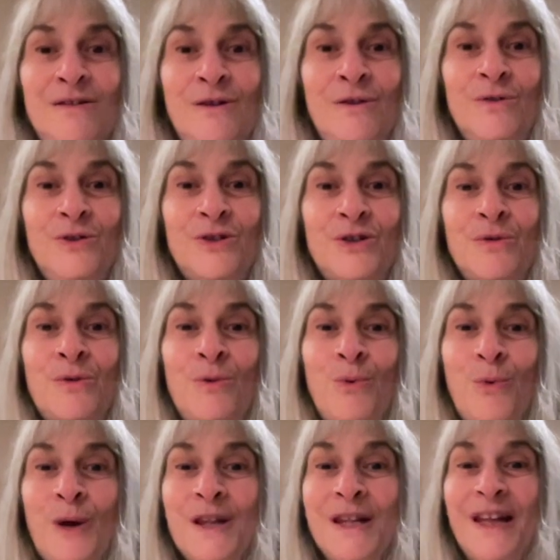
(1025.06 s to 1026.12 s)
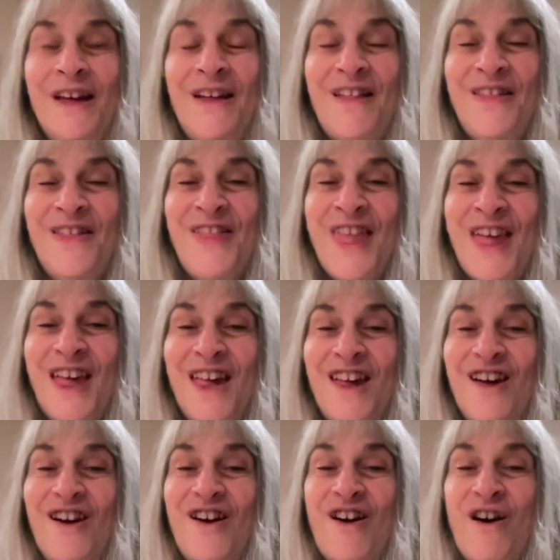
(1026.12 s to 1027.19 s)
knows what they
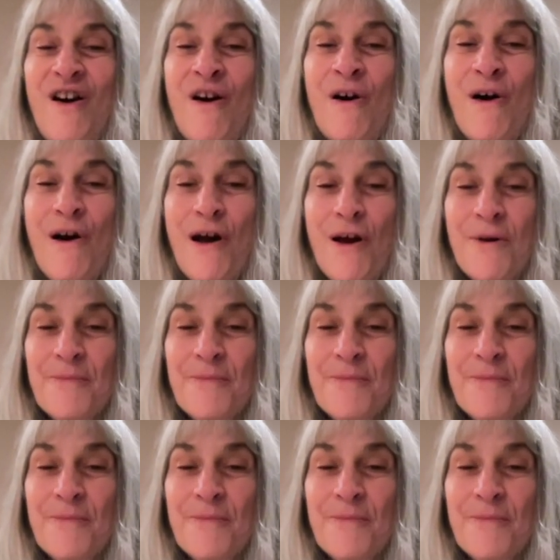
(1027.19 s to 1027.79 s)
are.